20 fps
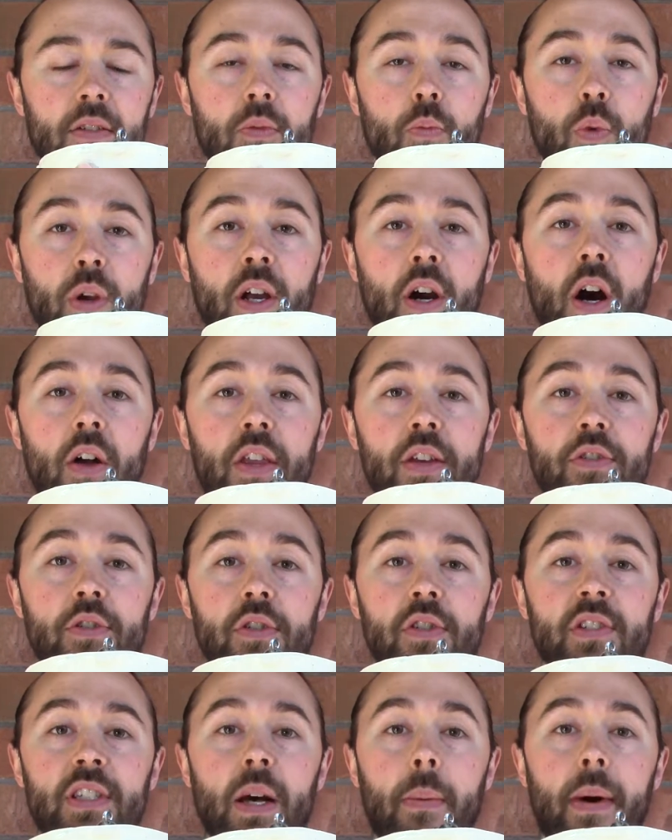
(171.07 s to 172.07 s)
we call these your
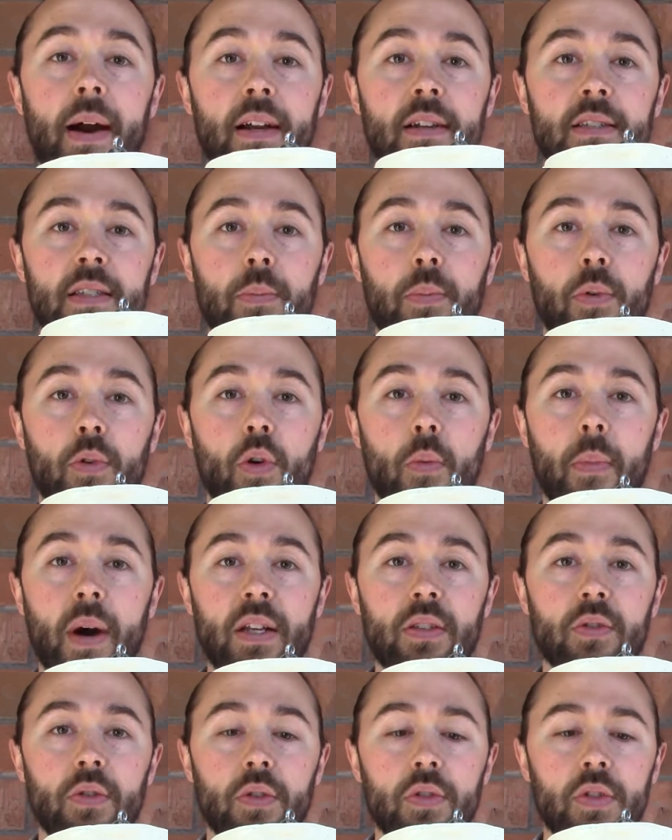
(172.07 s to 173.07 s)
suboccipital
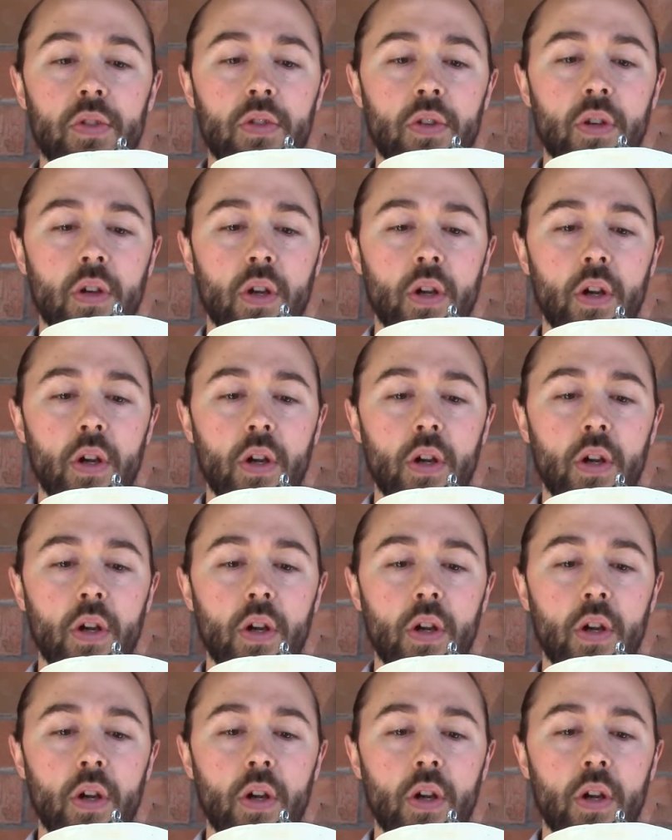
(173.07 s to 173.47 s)
muscles.